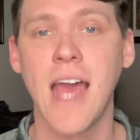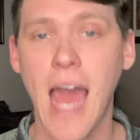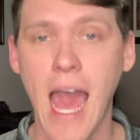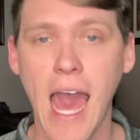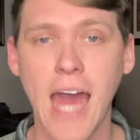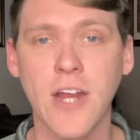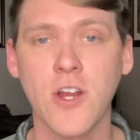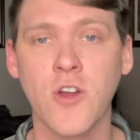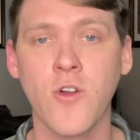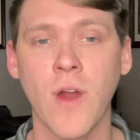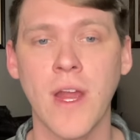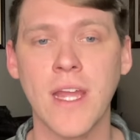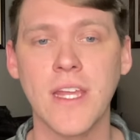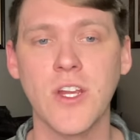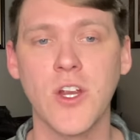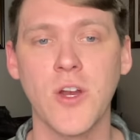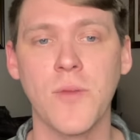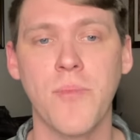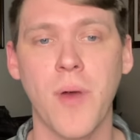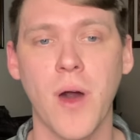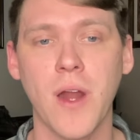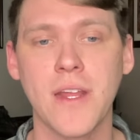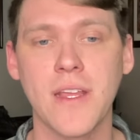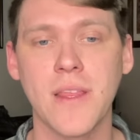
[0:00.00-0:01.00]
had a great year
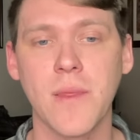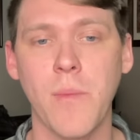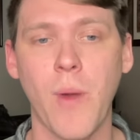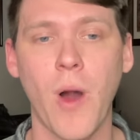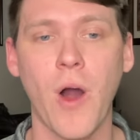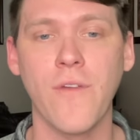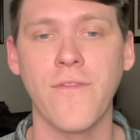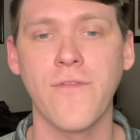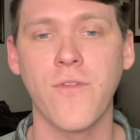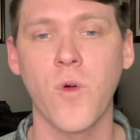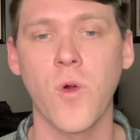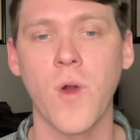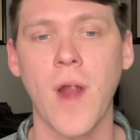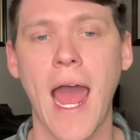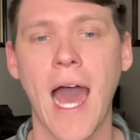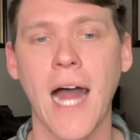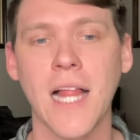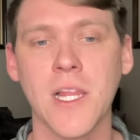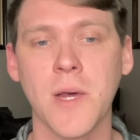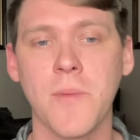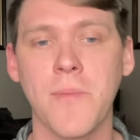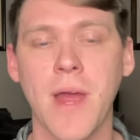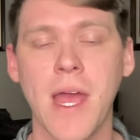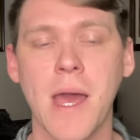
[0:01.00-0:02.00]
punting the ball for
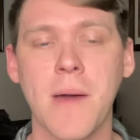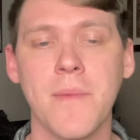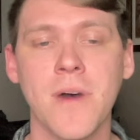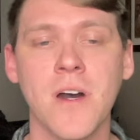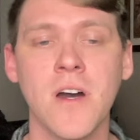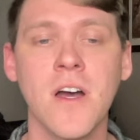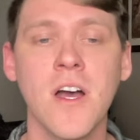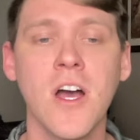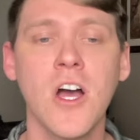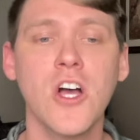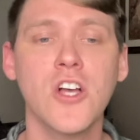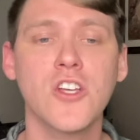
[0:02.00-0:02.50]
Alabama.